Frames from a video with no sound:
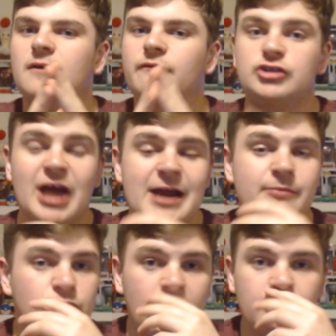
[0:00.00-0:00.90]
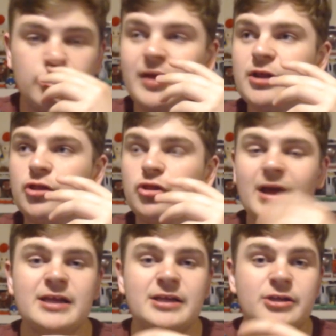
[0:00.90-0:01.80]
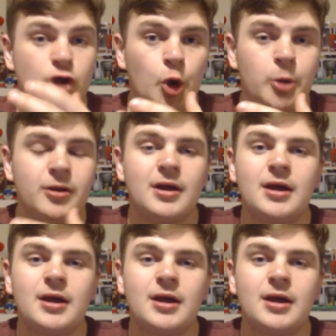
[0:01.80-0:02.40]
for James Gunn's DCU.